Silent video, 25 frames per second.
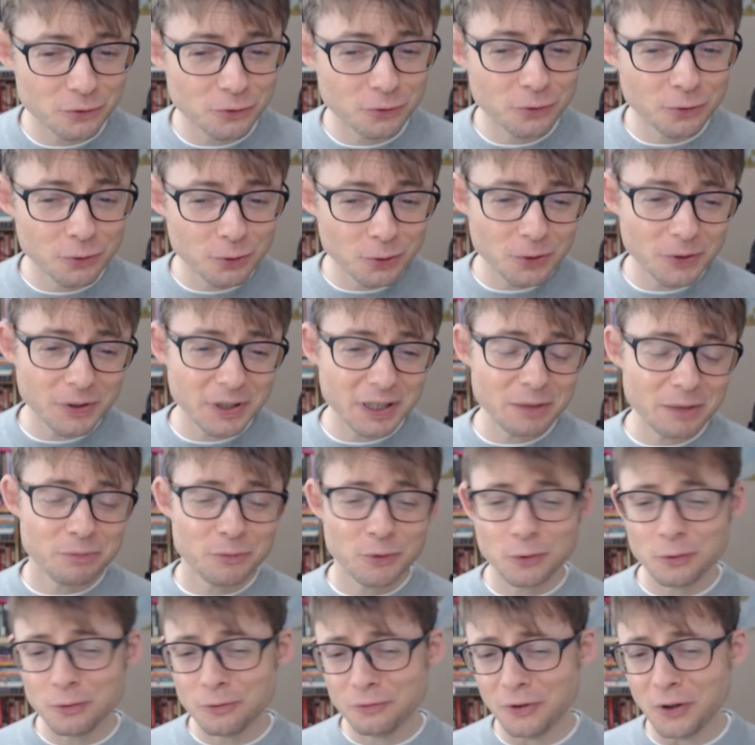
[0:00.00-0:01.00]
truly
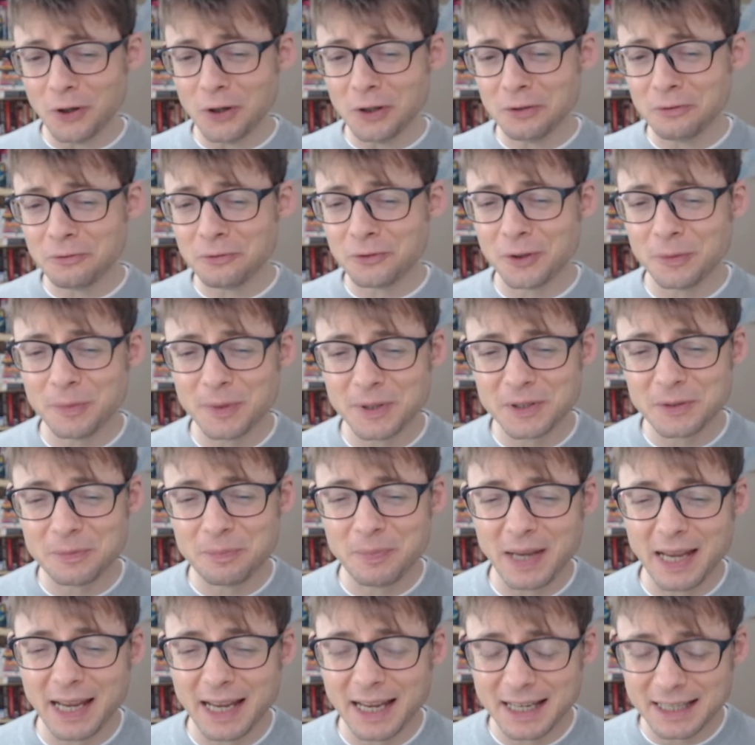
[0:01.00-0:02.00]
move on from its
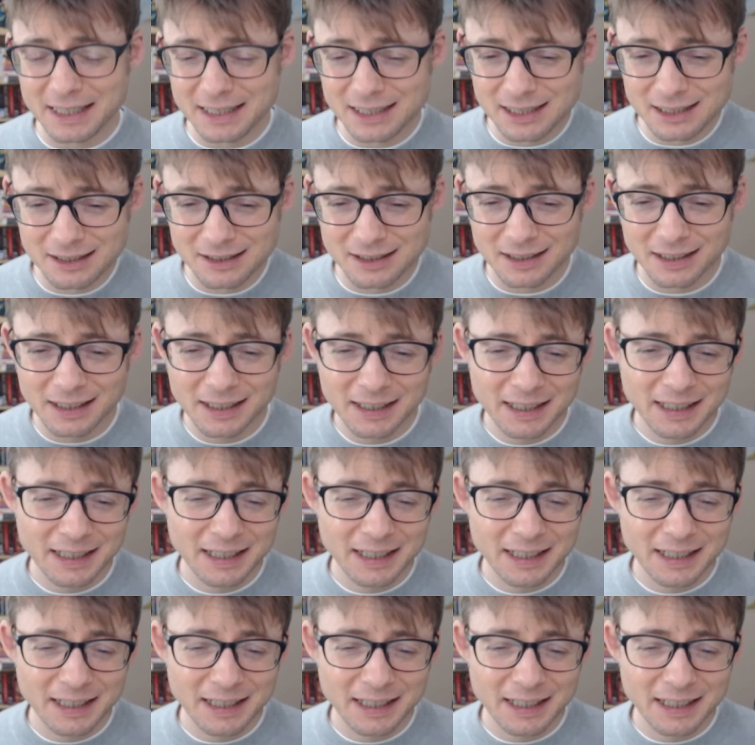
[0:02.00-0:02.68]
past?